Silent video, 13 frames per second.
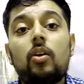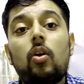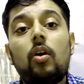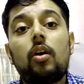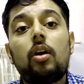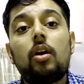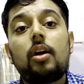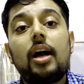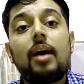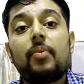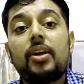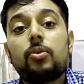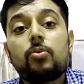or
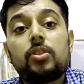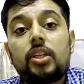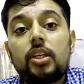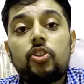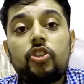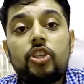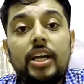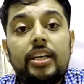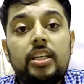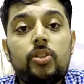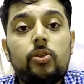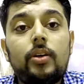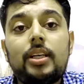am I using a
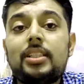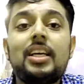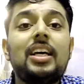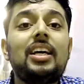Chinese OS.